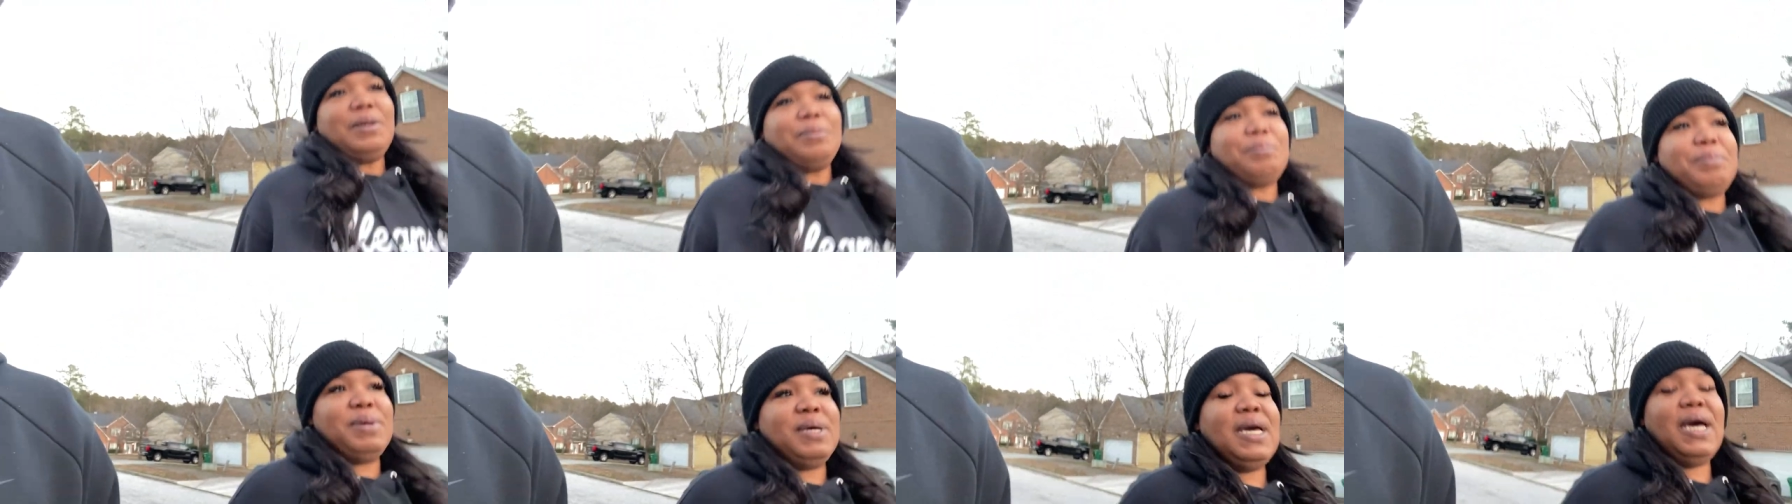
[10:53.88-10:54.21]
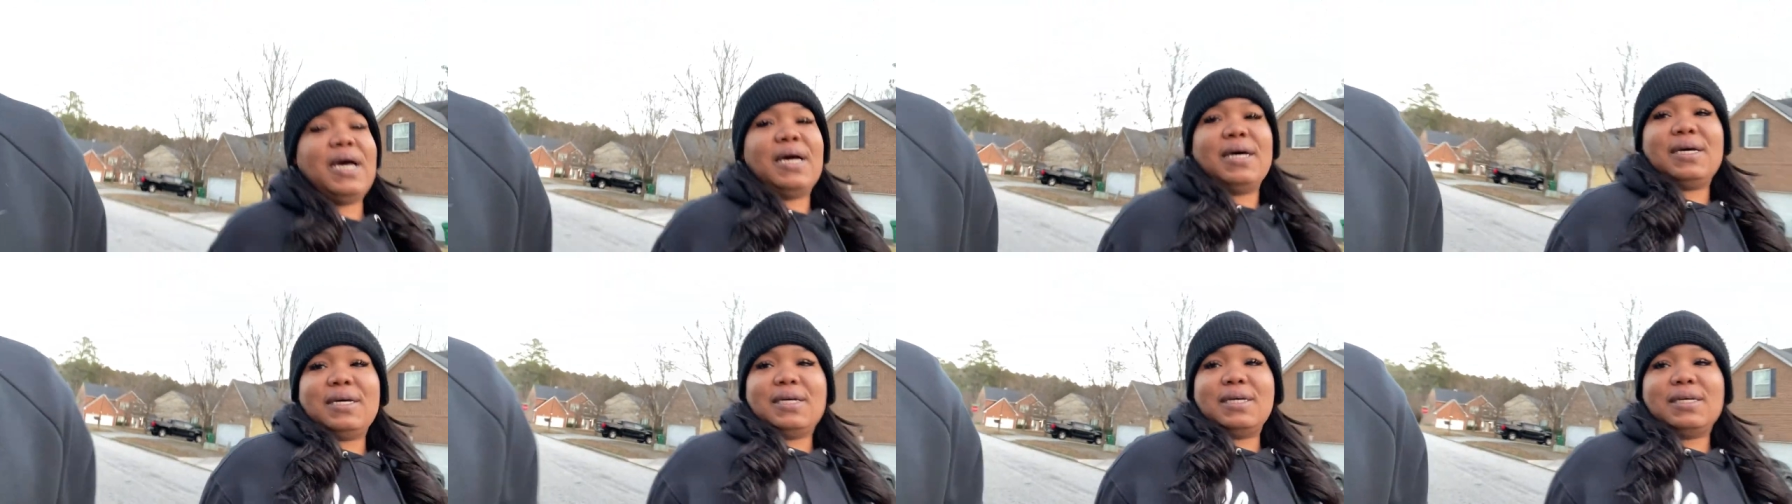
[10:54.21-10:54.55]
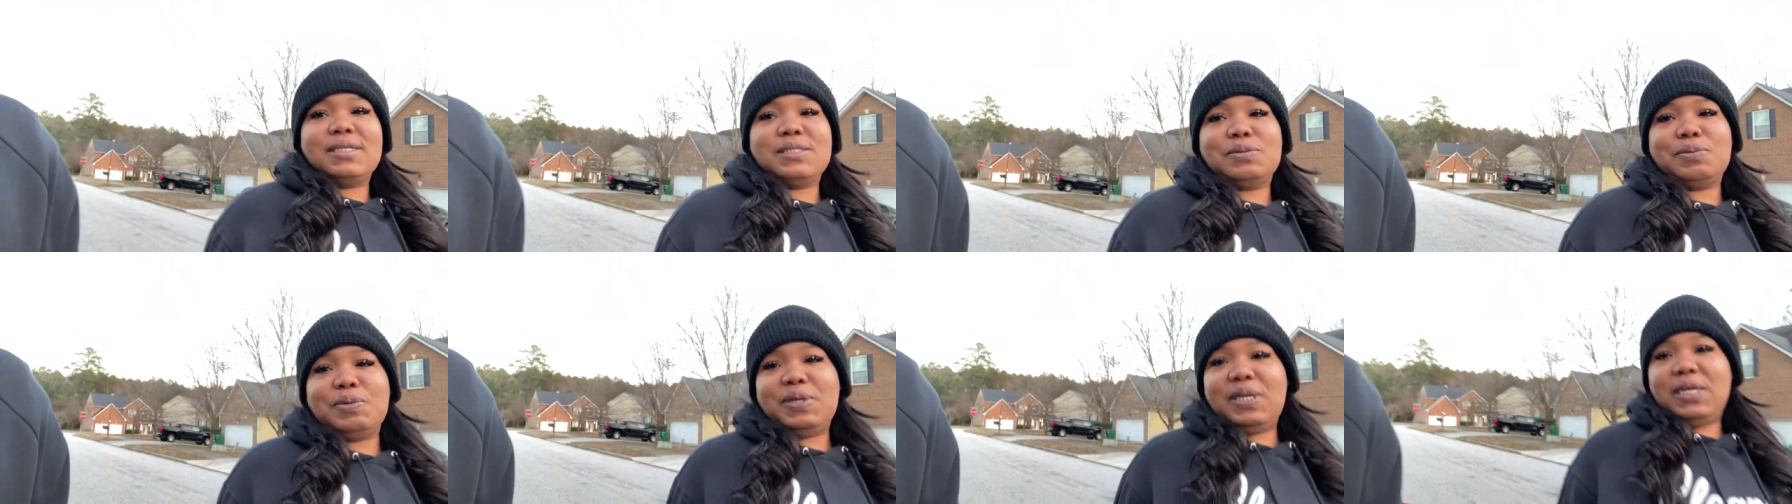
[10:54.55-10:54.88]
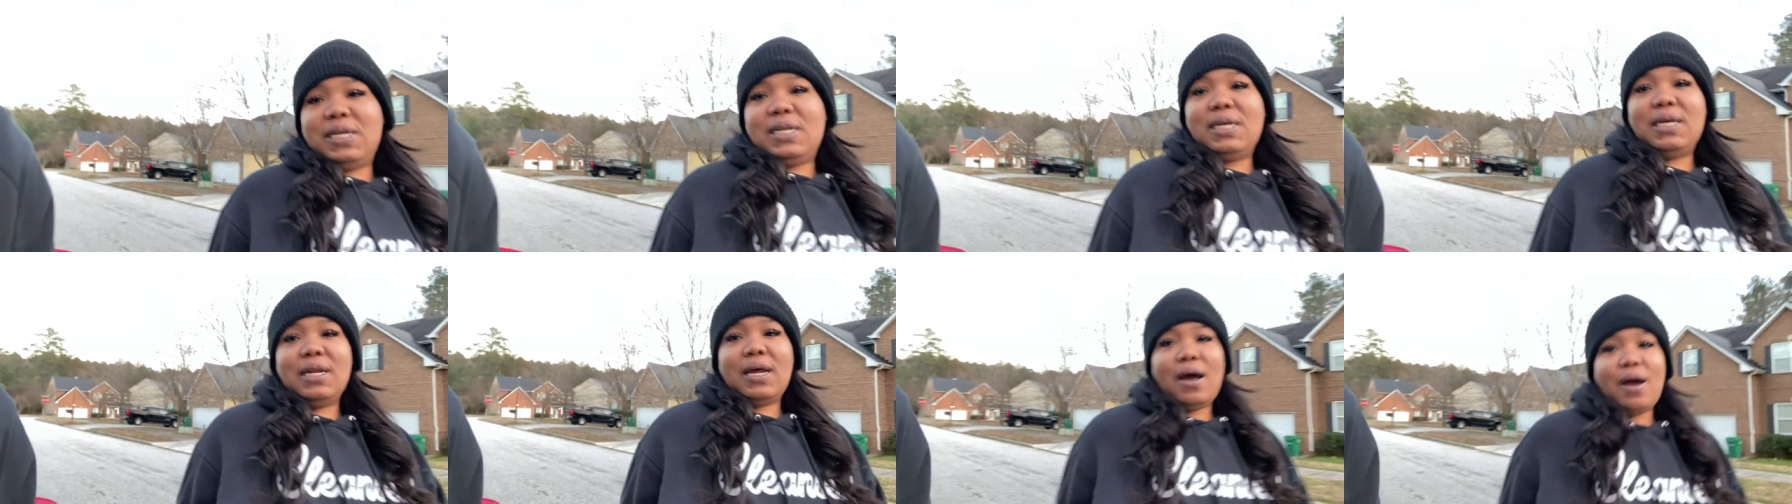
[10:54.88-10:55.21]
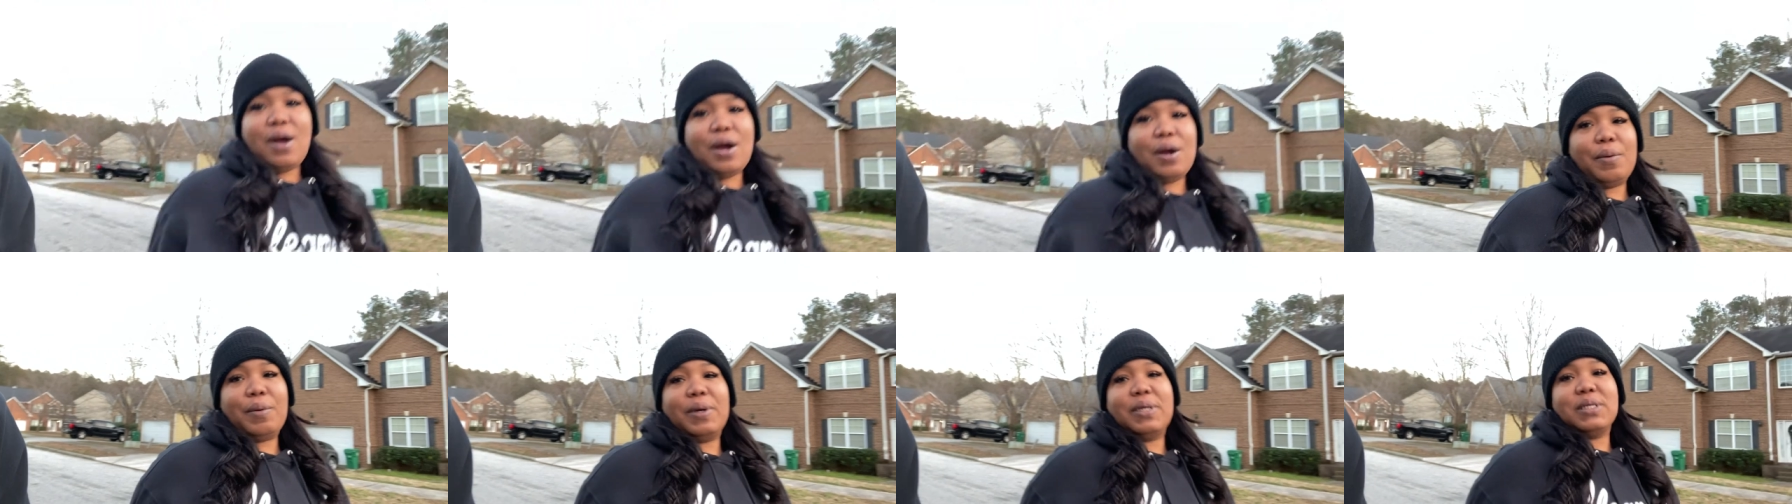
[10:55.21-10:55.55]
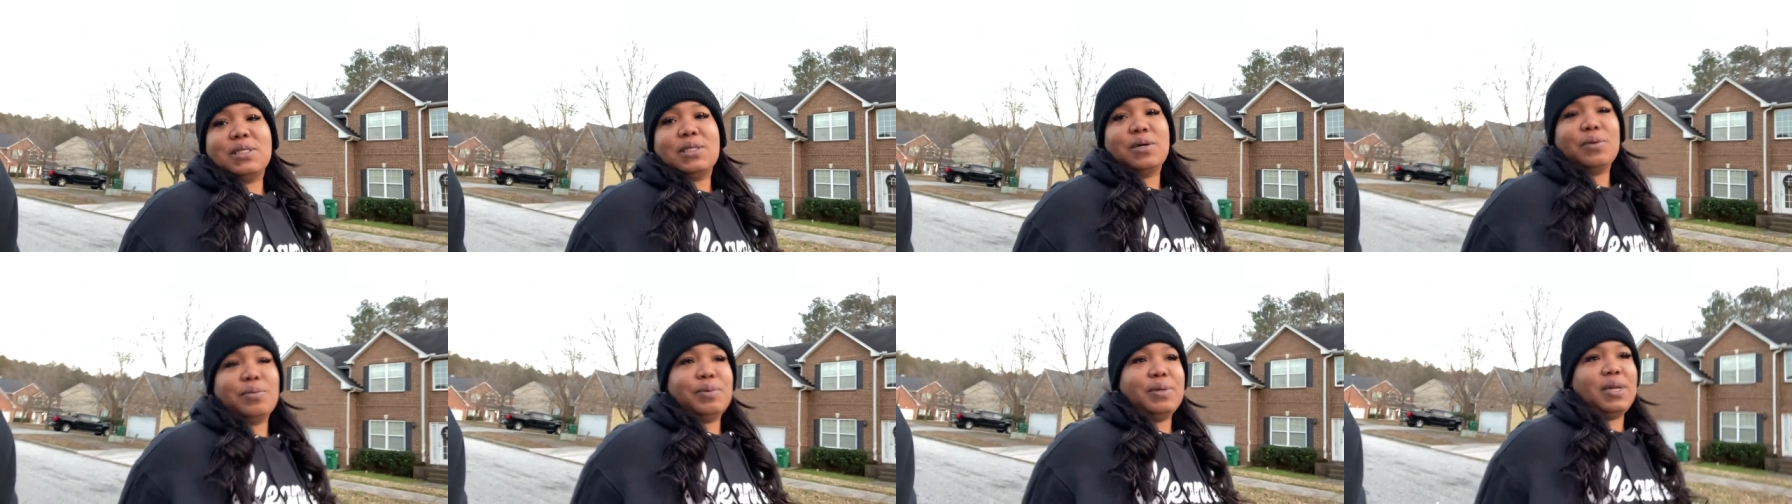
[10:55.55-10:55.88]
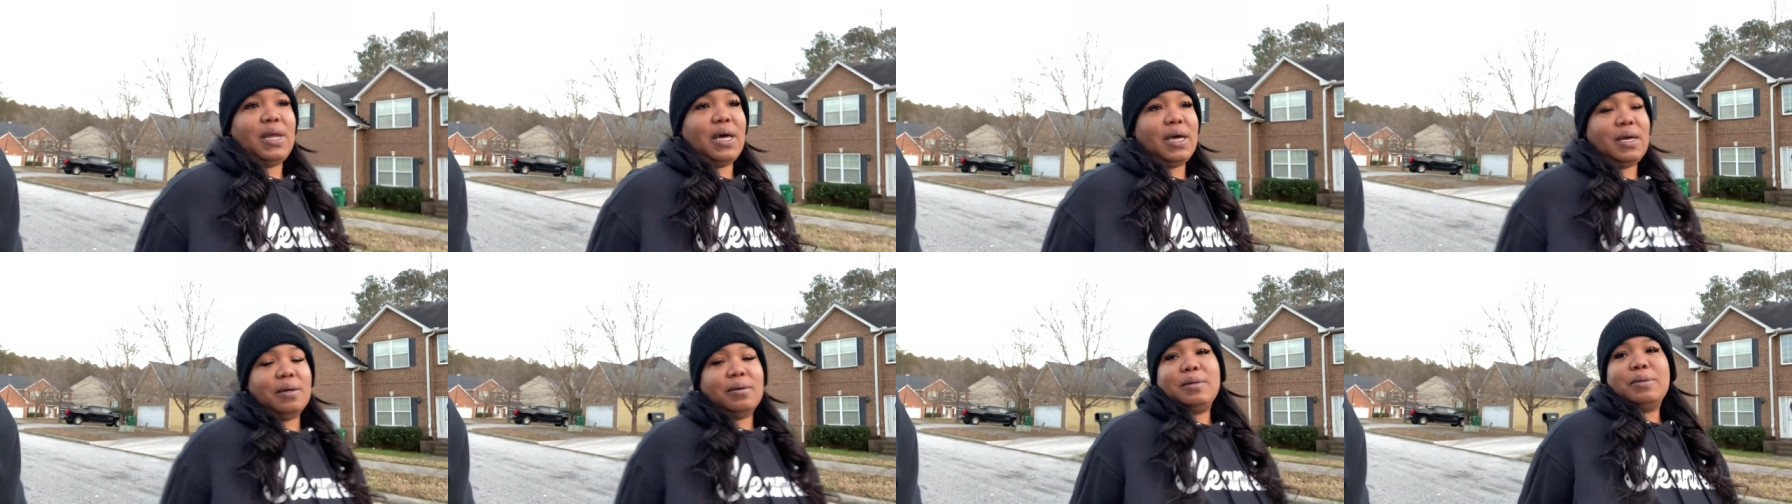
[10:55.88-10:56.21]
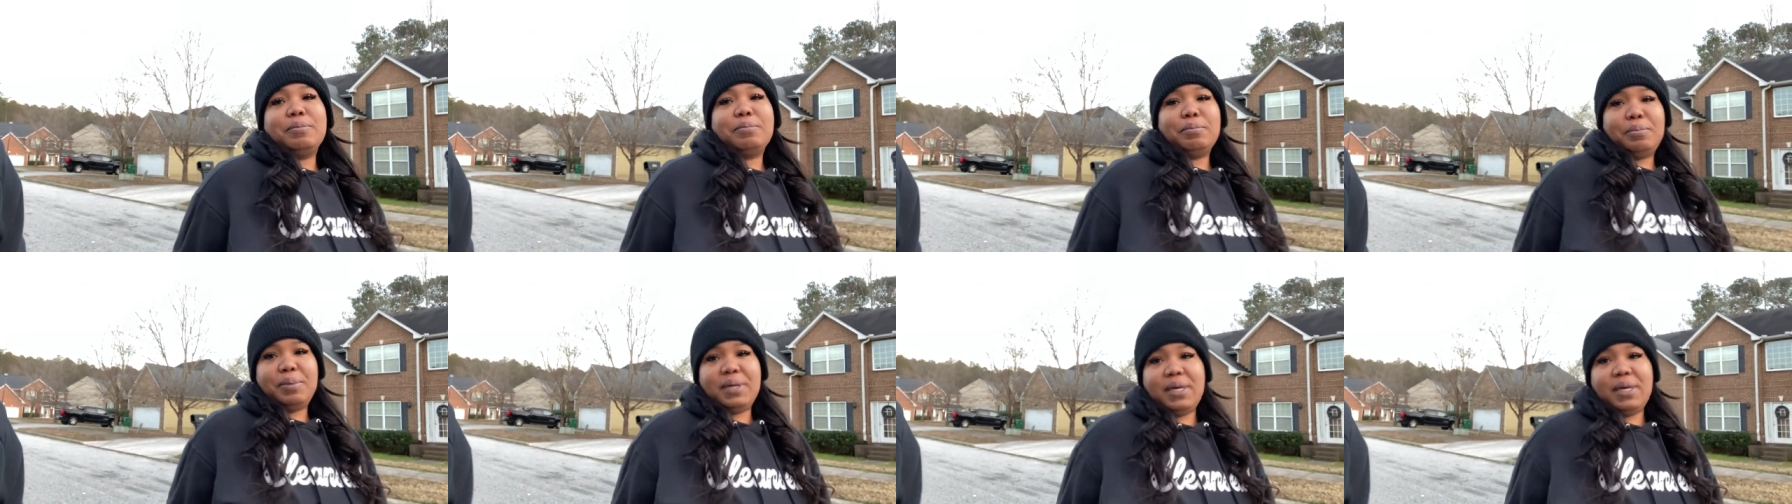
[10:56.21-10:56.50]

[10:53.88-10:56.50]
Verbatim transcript: because we need to get our heart rate. So we like yeah,